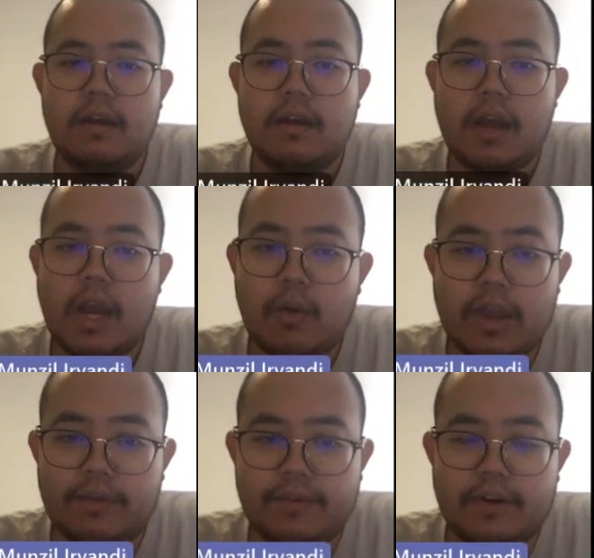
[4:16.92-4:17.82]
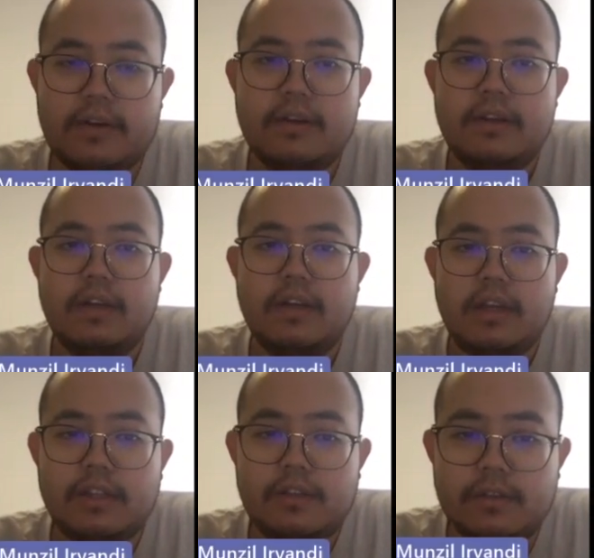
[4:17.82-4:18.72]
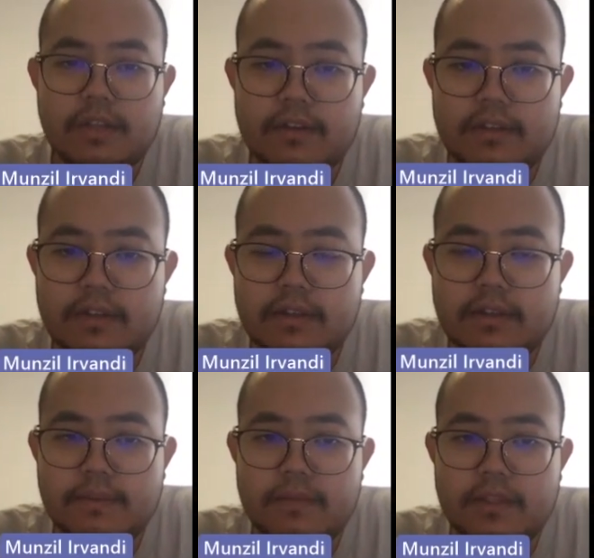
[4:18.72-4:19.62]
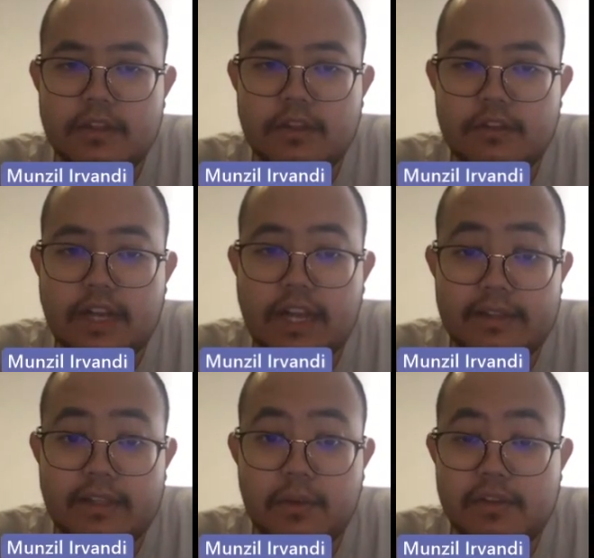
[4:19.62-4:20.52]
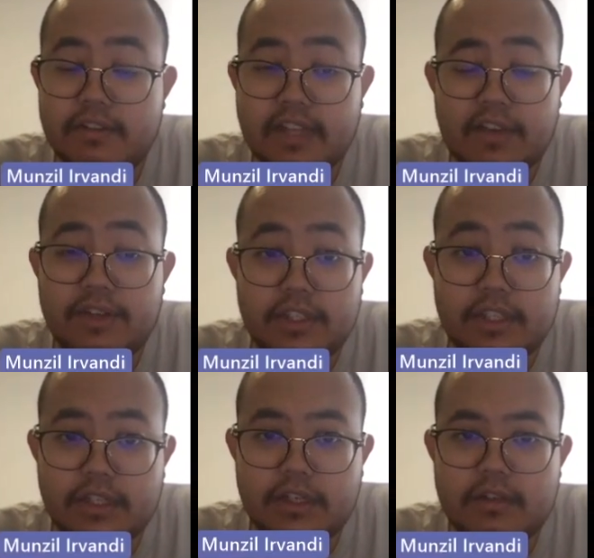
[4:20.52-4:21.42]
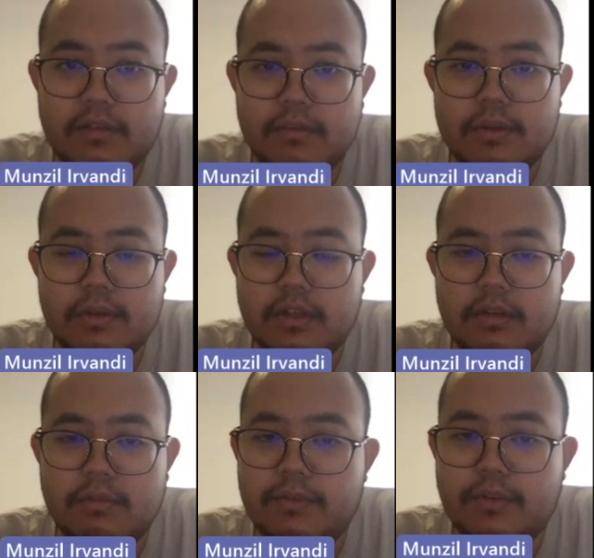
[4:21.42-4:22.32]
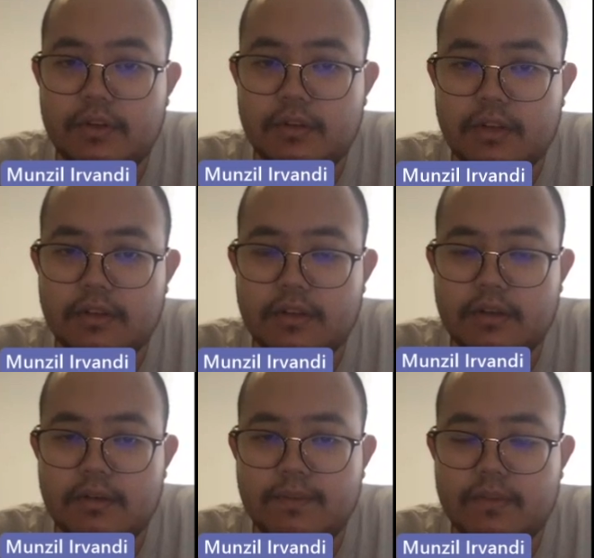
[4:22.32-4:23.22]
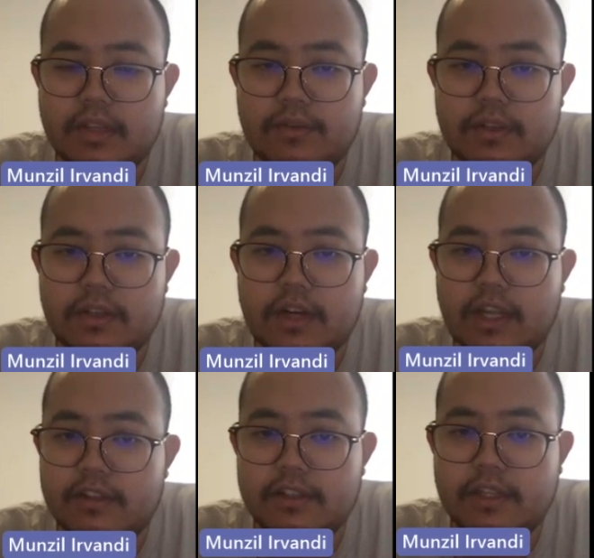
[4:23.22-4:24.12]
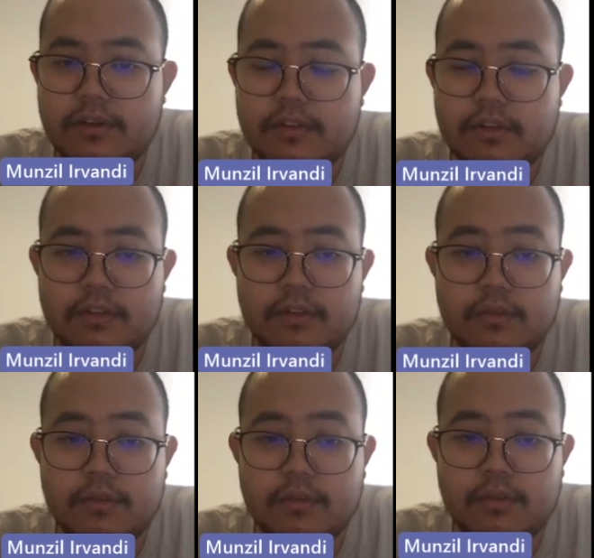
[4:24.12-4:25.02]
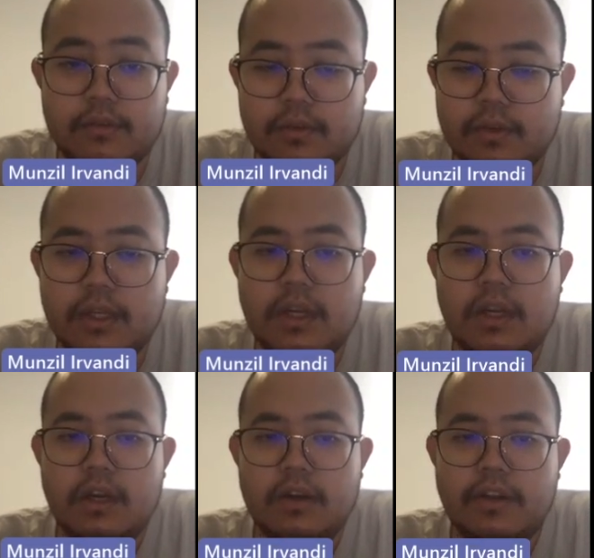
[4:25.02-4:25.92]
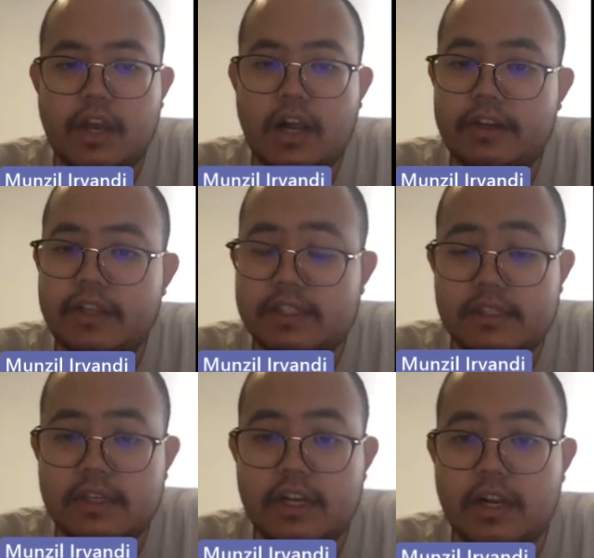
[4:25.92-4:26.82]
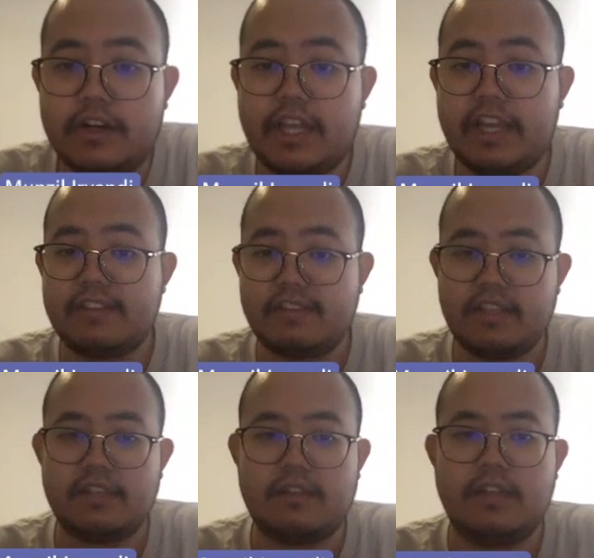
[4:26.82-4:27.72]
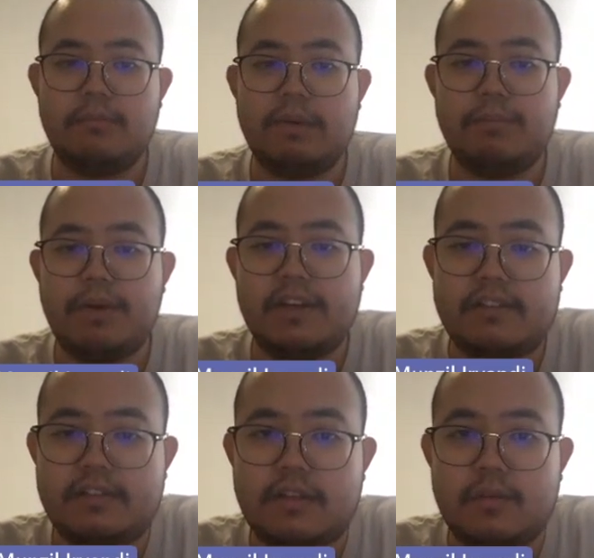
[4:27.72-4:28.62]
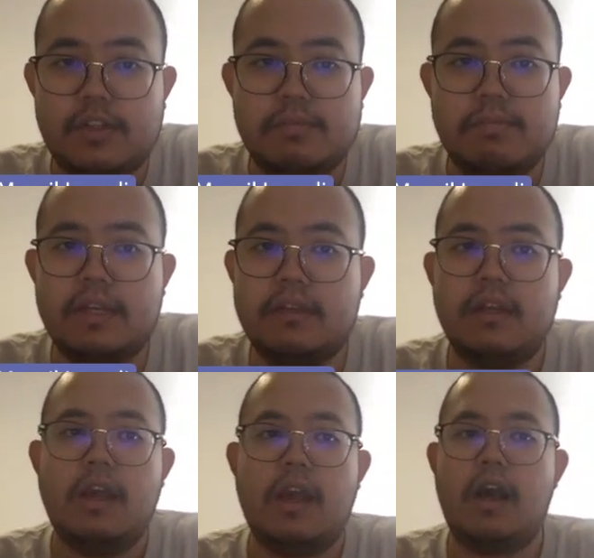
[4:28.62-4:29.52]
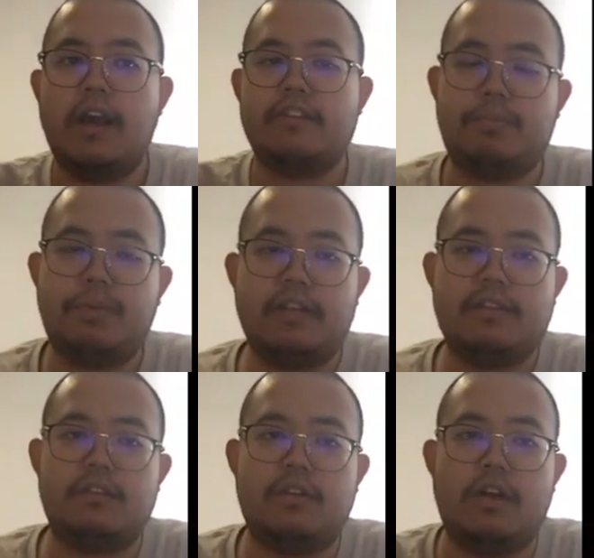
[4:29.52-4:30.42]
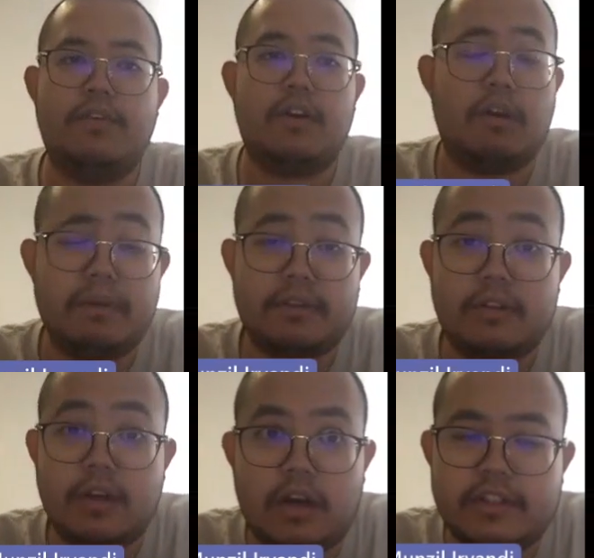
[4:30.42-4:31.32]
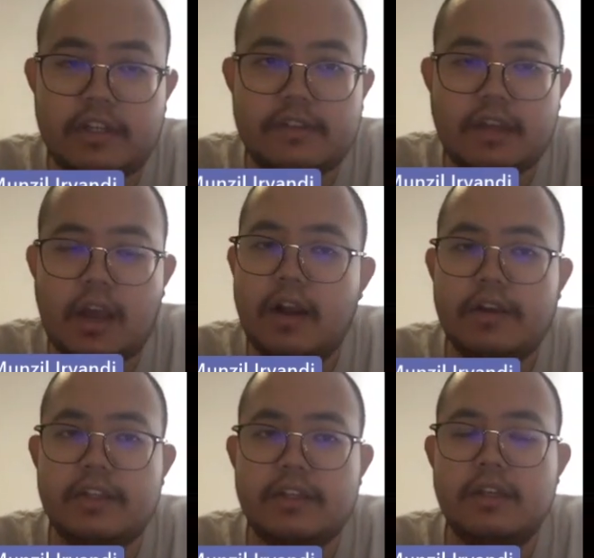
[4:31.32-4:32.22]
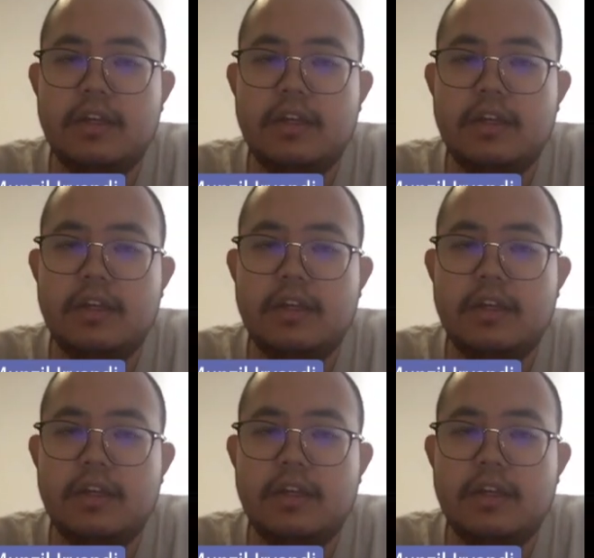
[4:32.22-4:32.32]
However, in 2019, which is 7 years before 7 years until they reach 2022, they already exceed their mean prediction, which make ASOS PLC turnover compared to the others already